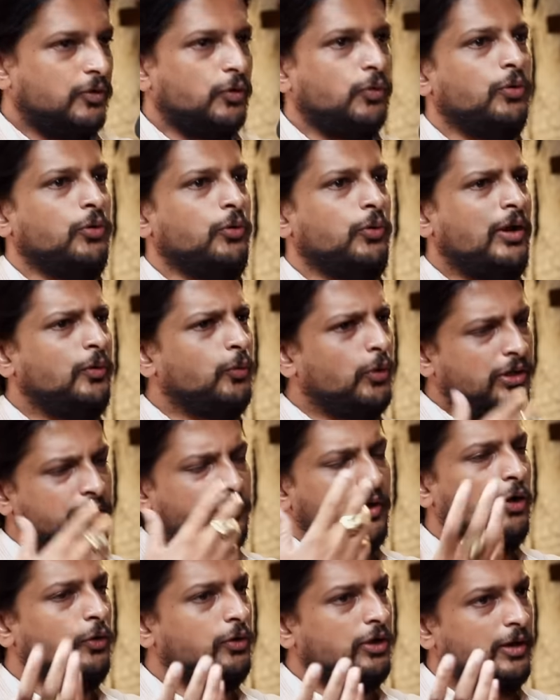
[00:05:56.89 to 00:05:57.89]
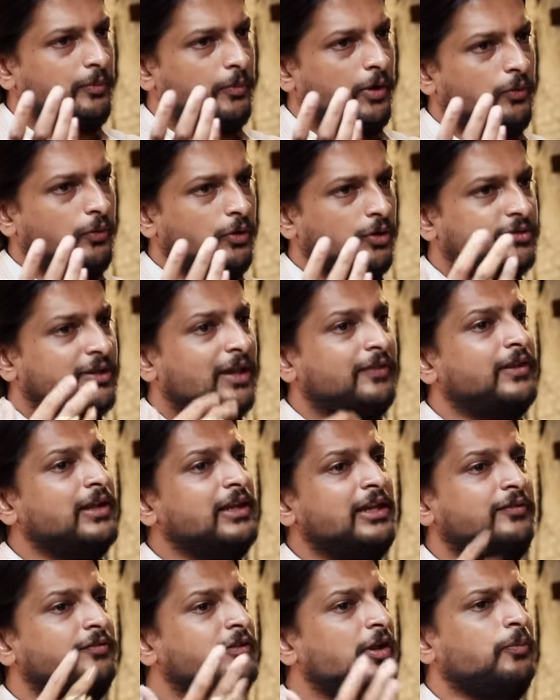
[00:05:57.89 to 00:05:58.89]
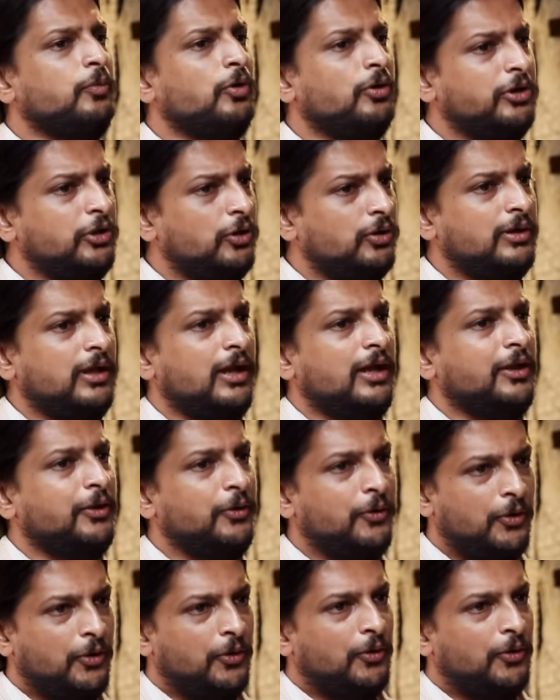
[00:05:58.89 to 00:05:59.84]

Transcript: Guru and whatever, how karma works. And they leave their body or die.